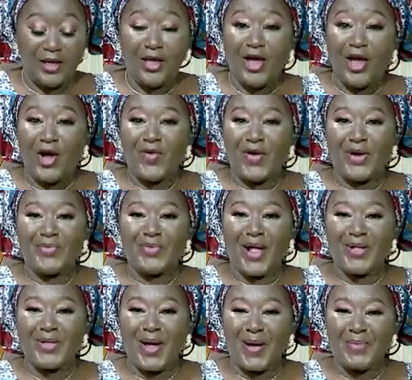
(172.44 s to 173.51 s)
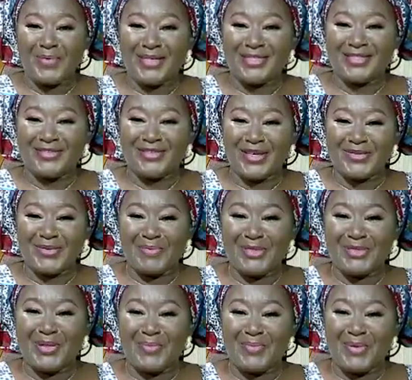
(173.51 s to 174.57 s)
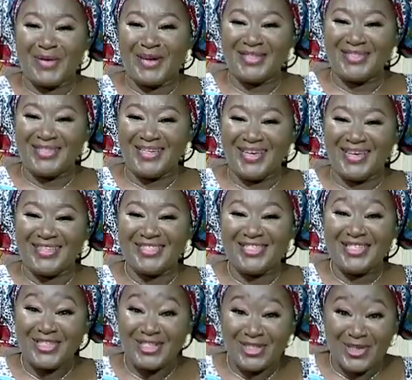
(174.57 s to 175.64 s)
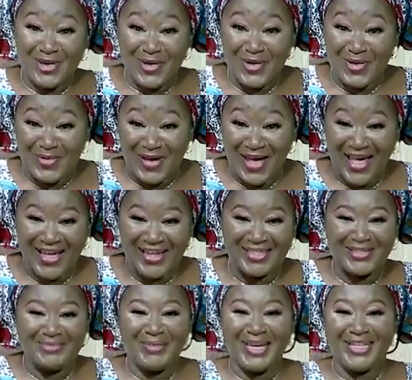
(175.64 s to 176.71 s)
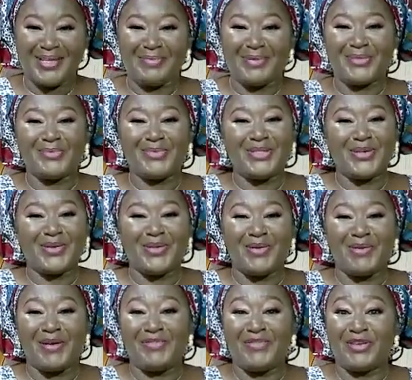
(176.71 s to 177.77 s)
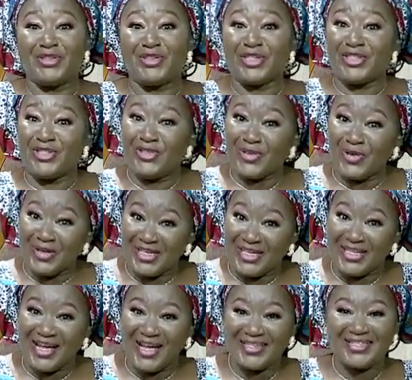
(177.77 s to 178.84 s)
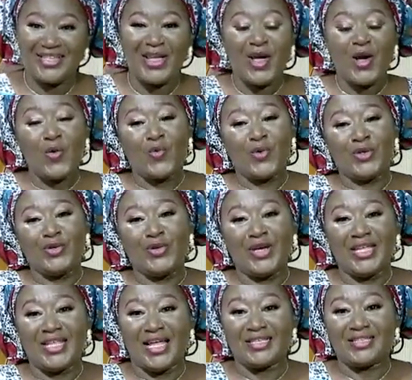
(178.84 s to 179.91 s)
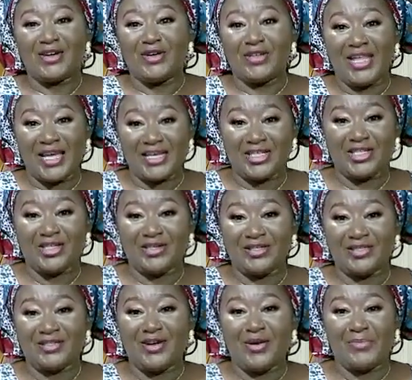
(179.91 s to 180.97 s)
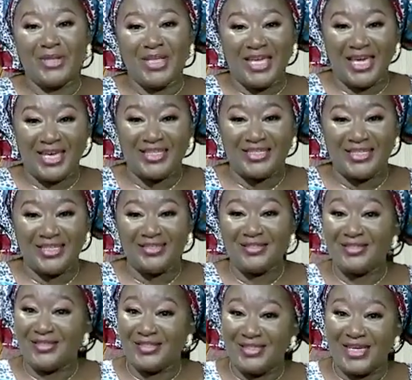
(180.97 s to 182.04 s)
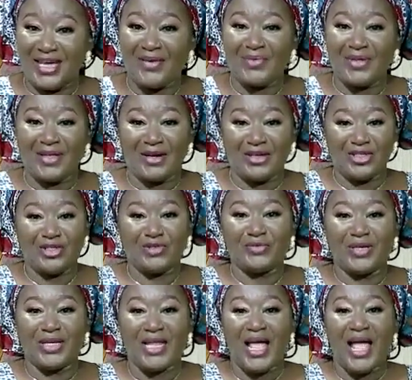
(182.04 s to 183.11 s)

All right, welcome. It's the Transformational Parenting Show, and my name is Mute Olori. If you're just joining us, we're looking at connection, communicating today with our children.